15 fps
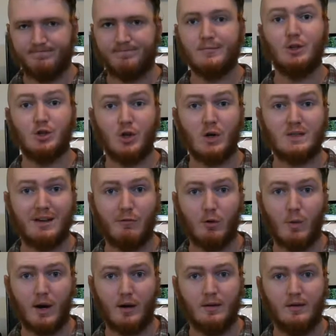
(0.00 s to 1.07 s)
there's sharks
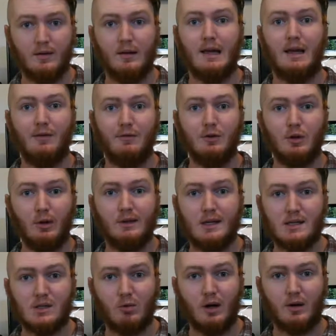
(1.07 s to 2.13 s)
everywhere. If you go and
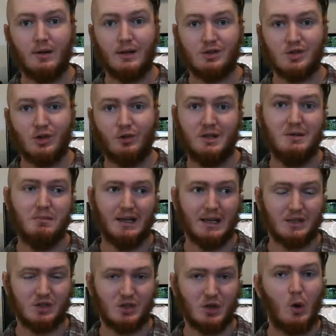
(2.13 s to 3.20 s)
taste the water and it's salty,
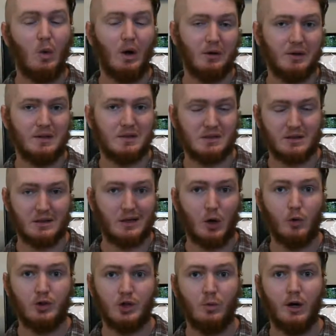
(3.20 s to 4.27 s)
meaning it's salt water, it's like
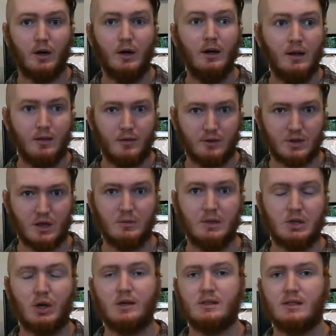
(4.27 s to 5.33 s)
ocean water, there's gonna be
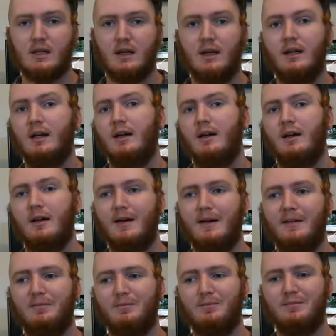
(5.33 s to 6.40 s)
sharks there.
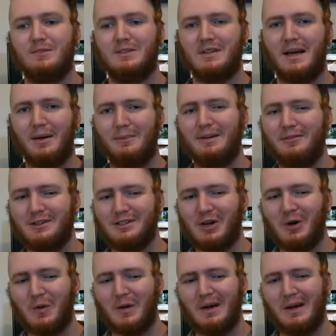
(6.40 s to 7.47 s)
So yeah, a bit of a
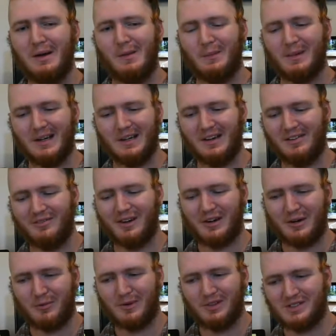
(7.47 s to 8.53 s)
joke, but a
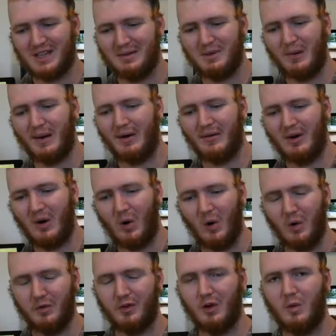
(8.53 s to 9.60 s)
very real statement about
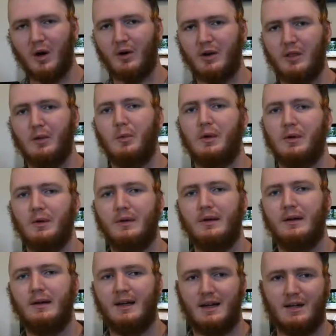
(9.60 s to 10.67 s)
all saltwater in the world
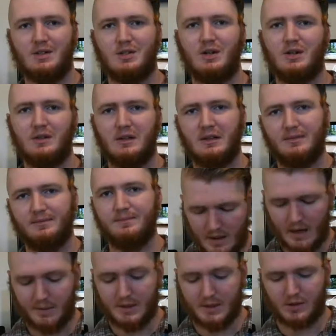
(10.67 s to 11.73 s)
has sharks in it.
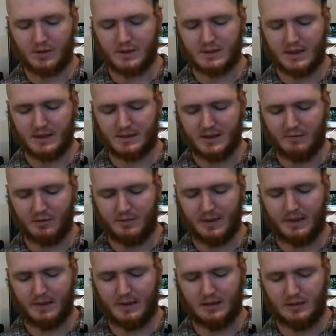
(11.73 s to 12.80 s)
How many shark attacks have there
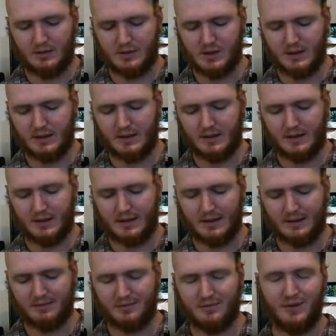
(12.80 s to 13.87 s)
been in New Zealand?
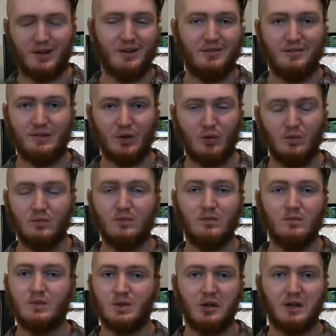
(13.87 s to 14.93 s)
Very few.
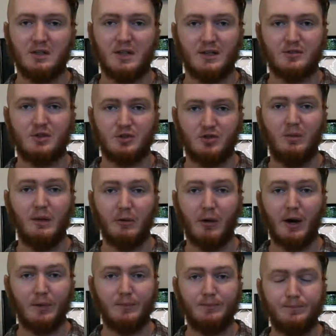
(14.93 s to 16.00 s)
Shark attacks are extremely
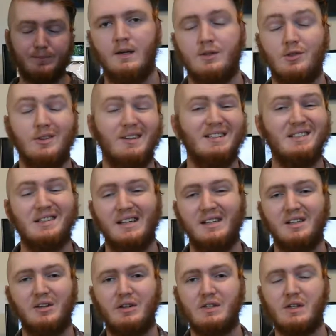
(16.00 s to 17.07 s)
rare. So in the last 10
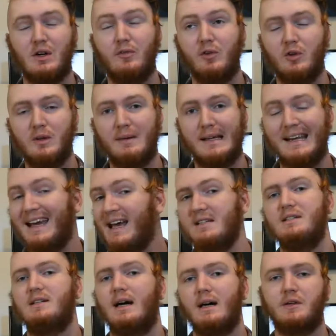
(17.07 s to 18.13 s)
years, there have only been
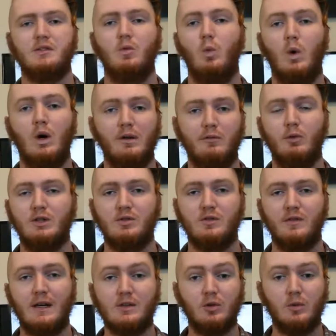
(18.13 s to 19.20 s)
8 attacks, one of which was
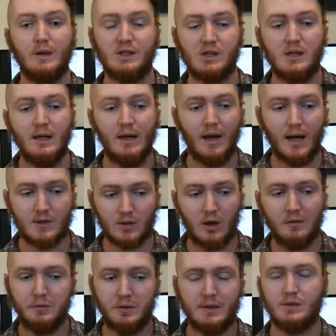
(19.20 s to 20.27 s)
fatal, which, as
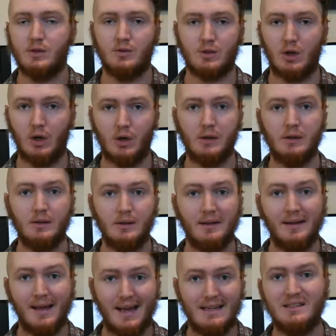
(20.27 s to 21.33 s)
awful as those are,
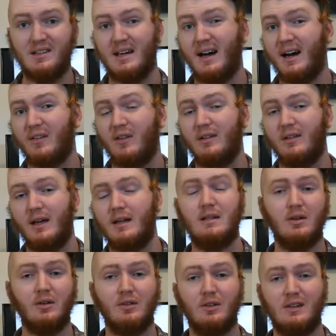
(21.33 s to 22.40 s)
8 attacks in 10
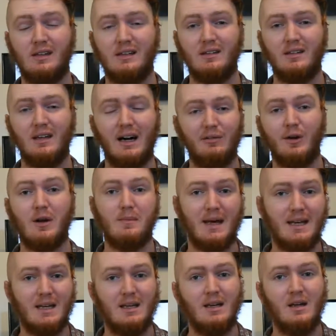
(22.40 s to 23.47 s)
years is not very
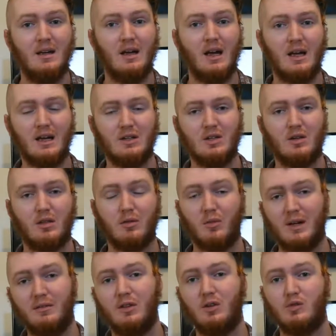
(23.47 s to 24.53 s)
many, and
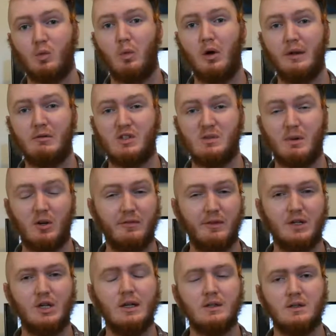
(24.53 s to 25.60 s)
3 of those were while they were
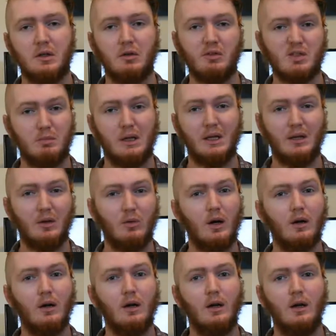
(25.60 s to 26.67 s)
spearfishing, so there was blood in the
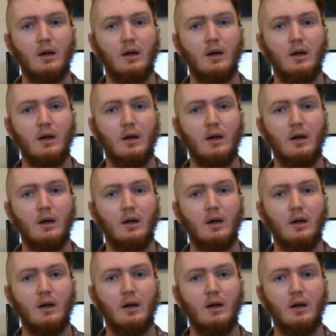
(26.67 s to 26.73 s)
water.